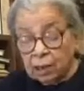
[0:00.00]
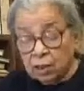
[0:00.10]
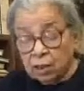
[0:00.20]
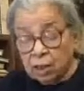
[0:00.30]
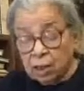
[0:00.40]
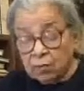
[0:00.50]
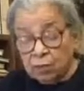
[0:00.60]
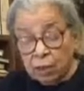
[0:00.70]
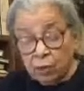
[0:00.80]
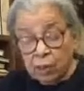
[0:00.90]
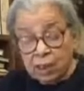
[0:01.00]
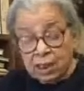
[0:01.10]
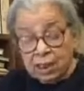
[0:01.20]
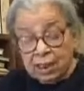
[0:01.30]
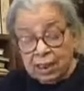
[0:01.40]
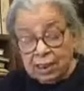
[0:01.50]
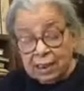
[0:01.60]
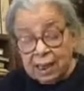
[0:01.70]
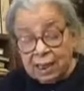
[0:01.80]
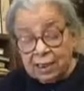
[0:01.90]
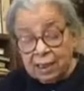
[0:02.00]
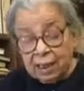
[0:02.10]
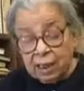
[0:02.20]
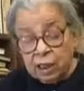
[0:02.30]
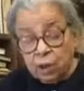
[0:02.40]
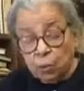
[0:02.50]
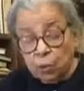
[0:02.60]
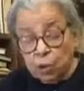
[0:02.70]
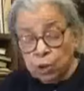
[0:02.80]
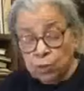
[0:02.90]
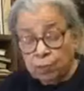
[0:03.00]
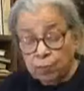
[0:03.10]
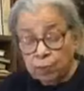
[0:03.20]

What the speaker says: This discovery was yet another explosion,